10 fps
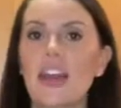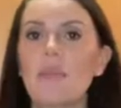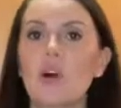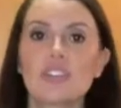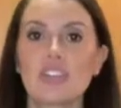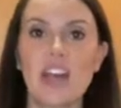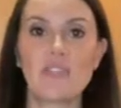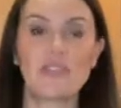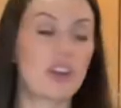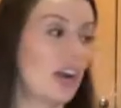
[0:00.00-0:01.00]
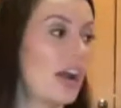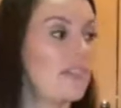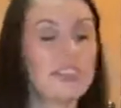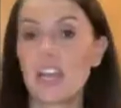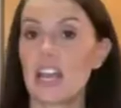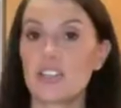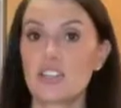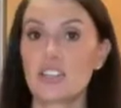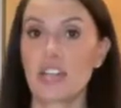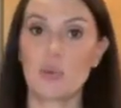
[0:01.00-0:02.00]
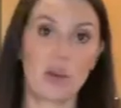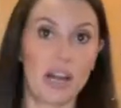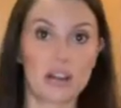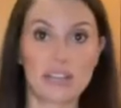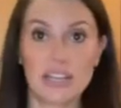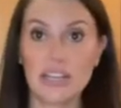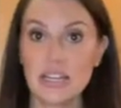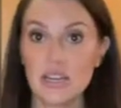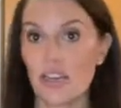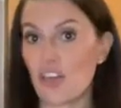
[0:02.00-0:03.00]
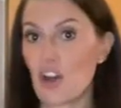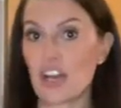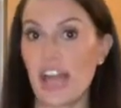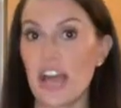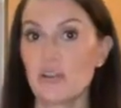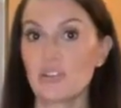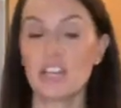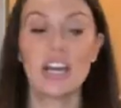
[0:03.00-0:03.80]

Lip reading: I'm all set for every day. I just take one out as I need it, thaw it out,